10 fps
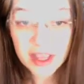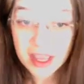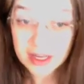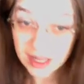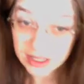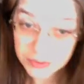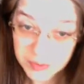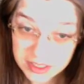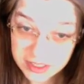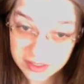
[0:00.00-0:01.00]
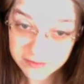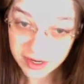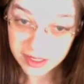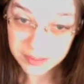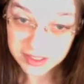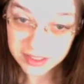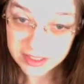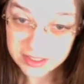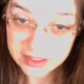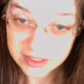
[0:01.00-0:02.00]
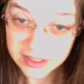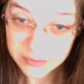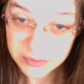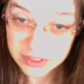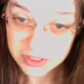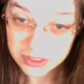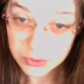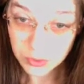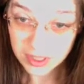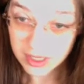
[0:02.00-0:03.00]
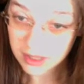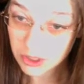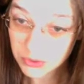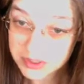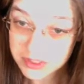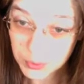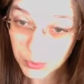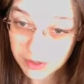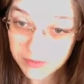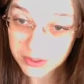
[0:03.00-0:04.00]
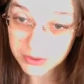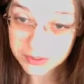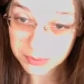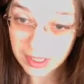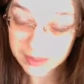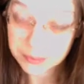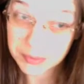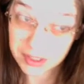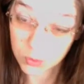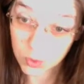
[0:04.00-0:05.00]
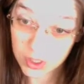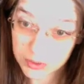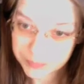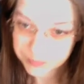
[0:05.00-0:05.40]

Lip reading: and not to mention the environment that doesn't need the emissions or let alone the support of the earth's blood being oil.